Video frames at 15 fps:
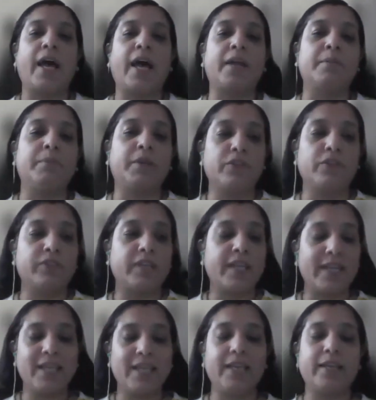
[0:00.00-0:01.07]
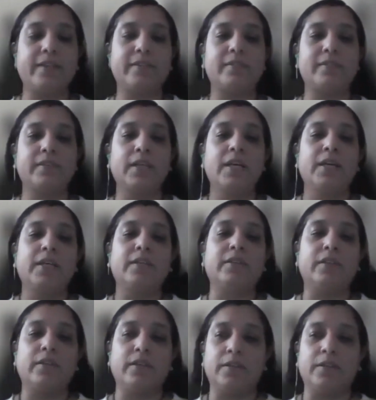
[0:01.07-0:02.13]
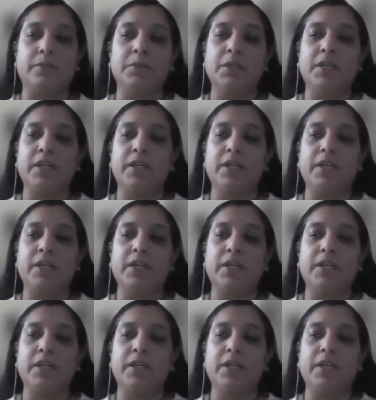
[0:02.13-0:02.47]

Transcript: And because he is the